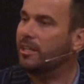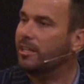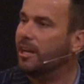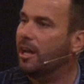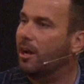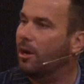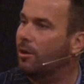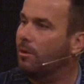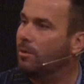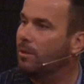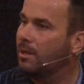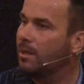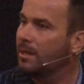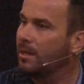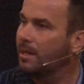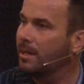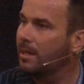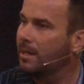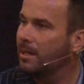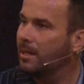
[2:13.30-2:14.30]
know,
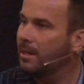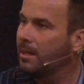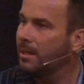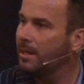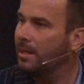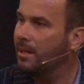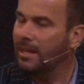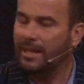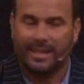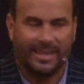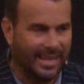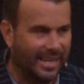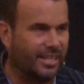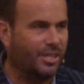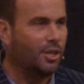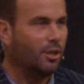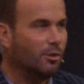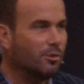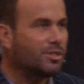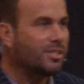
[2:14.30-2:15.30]
can
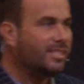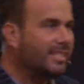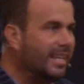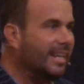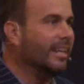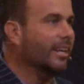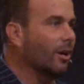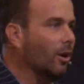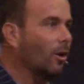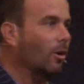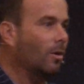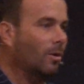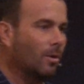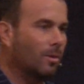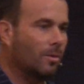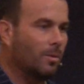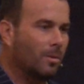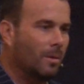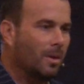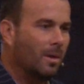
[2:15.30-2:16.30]
you still
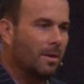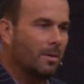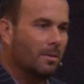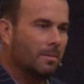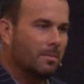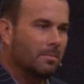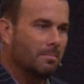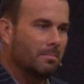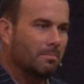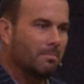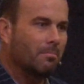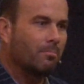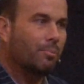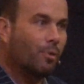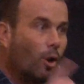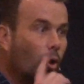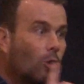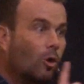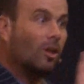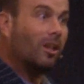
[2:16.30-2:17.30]

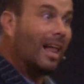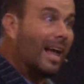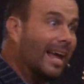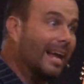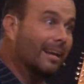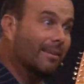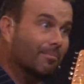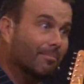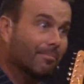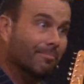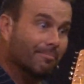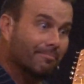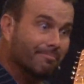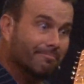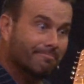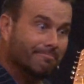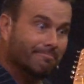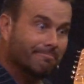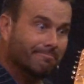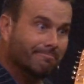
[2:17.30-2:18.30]
proclaim
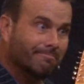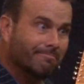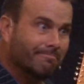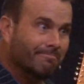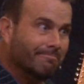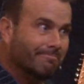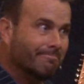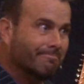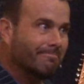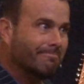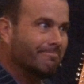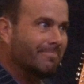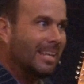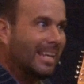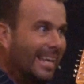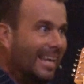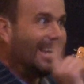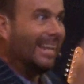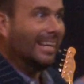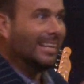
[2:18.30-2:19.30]

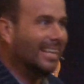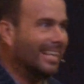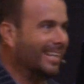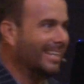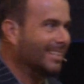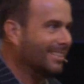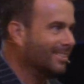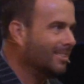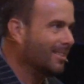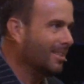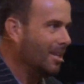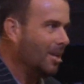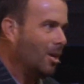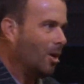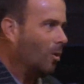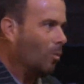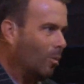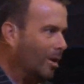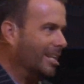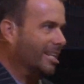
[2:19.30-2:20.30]
healing
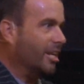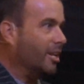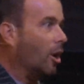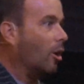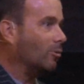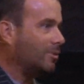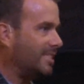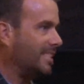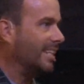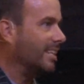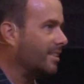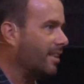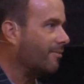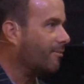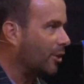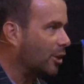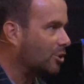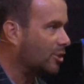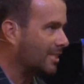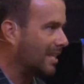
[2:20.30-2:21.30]
when you don't see it the
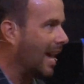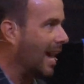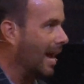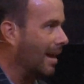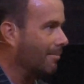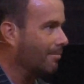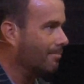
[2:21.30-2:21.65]
first time?